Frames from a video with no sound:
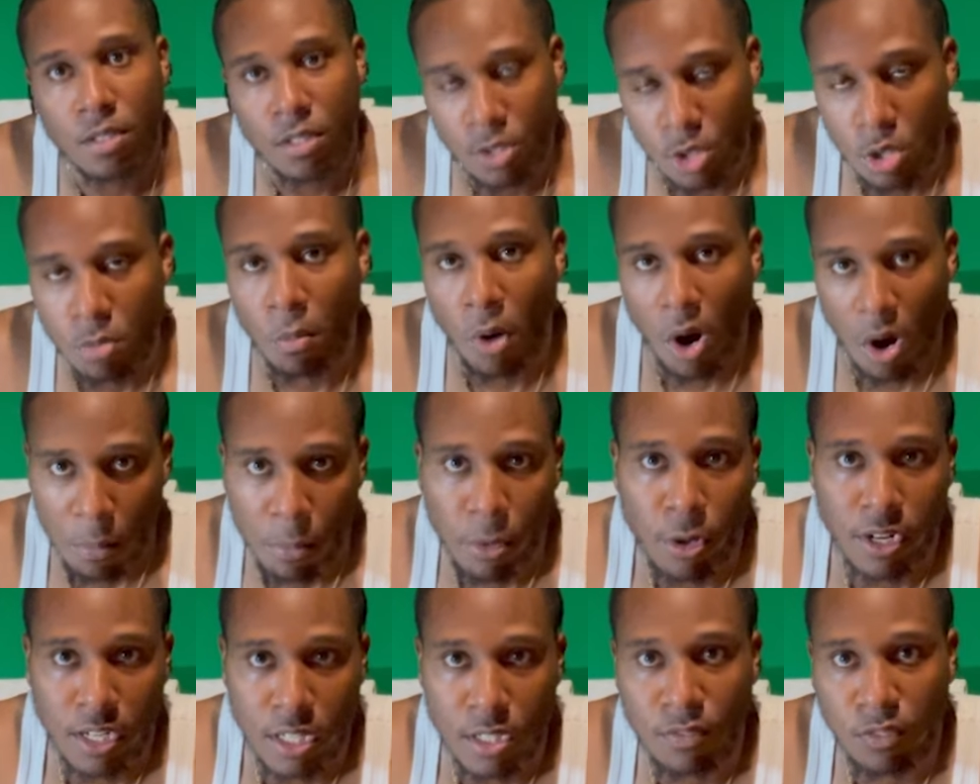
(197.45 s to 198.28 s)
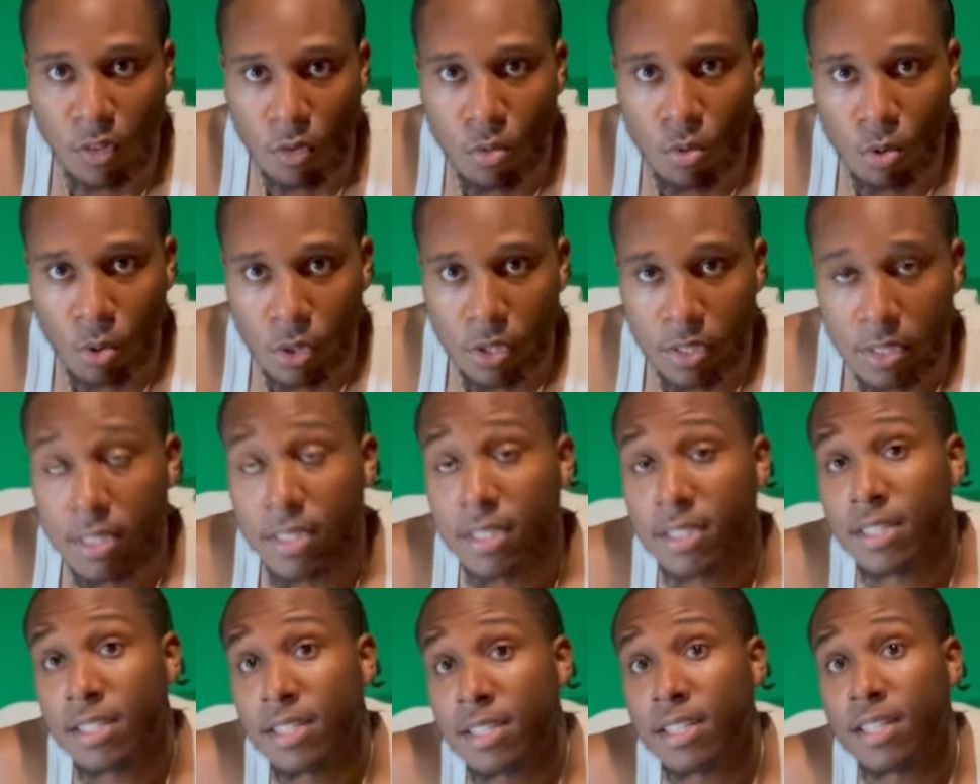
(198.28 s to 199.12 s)
Jamal Murray this fourth quarter.
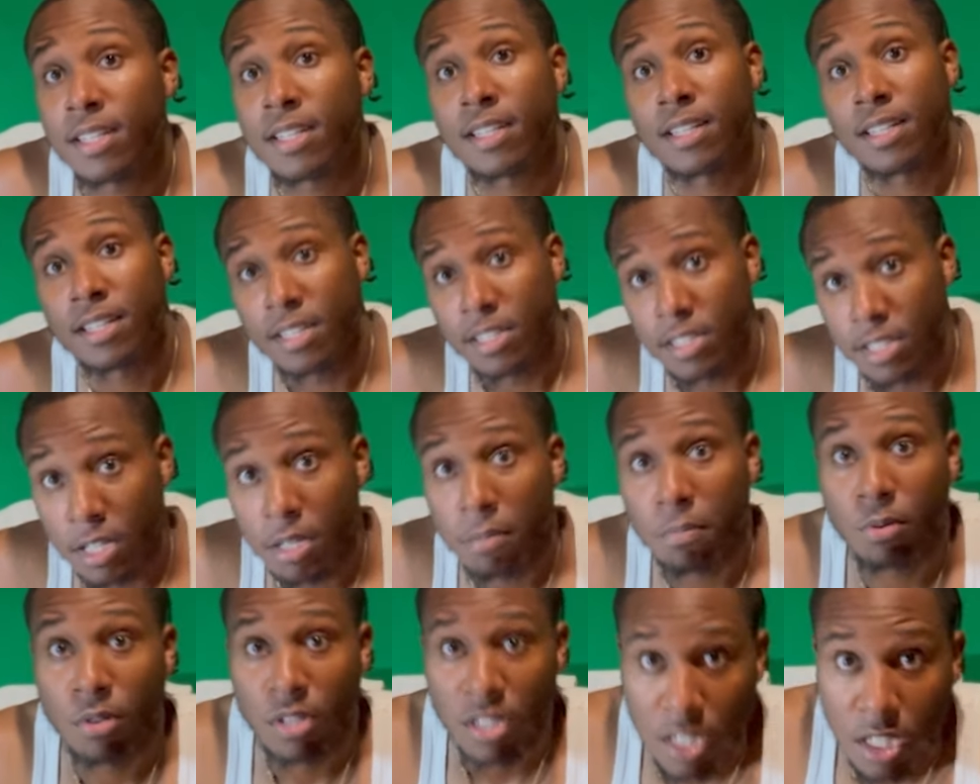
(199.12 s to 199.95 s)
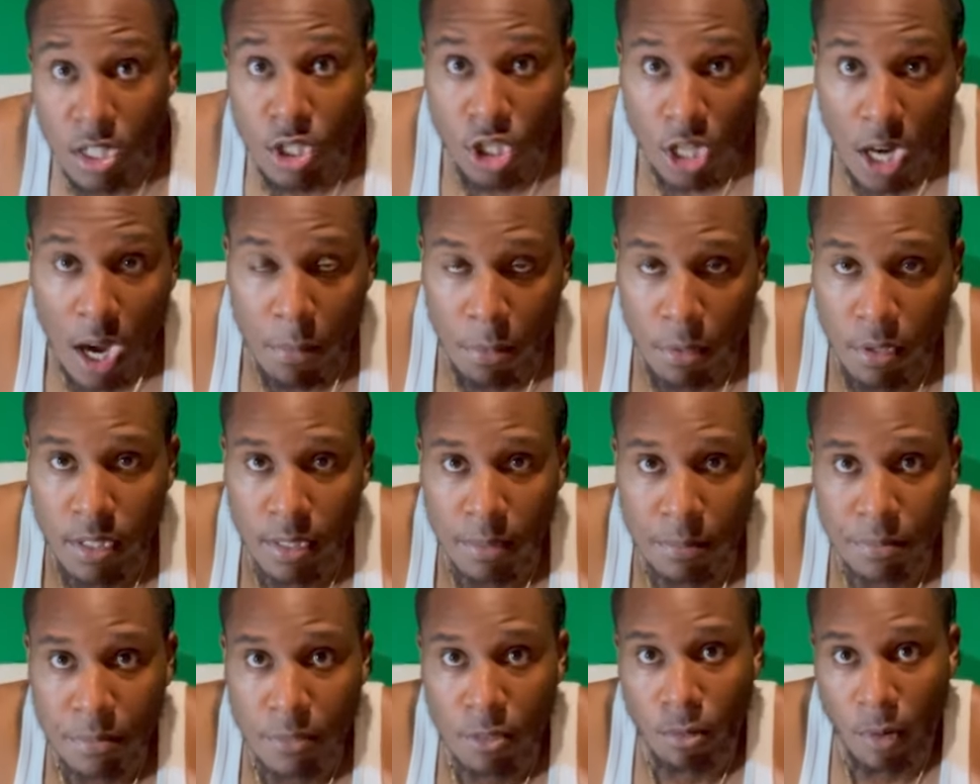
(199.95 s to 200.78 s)
Did a pretty good job on
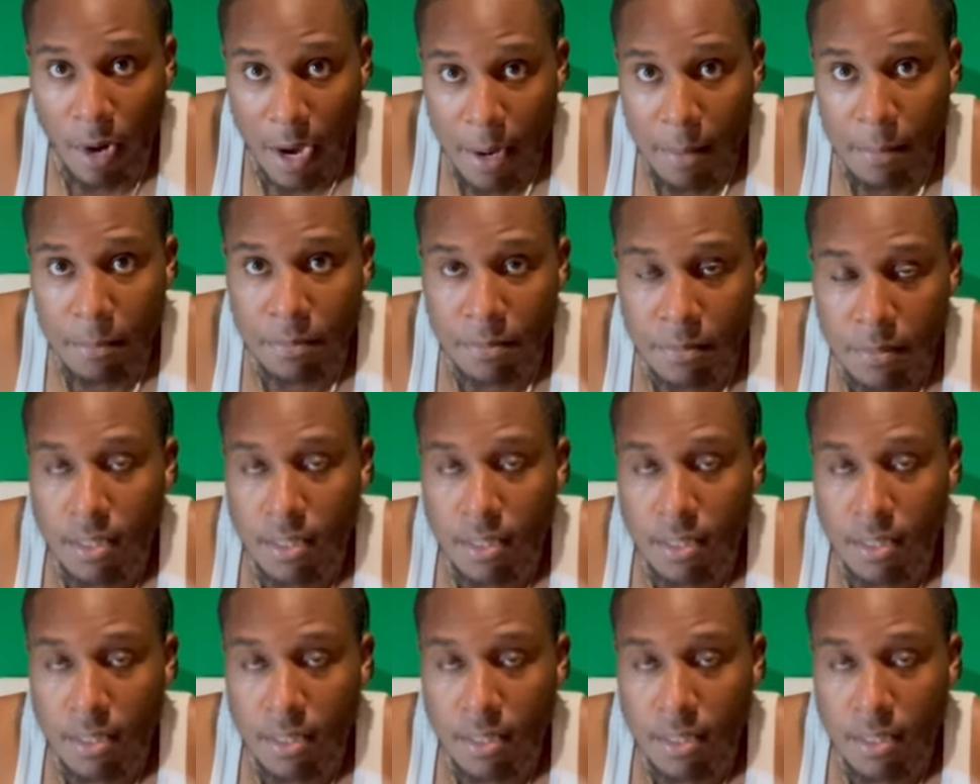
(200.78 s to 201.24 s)
him, right?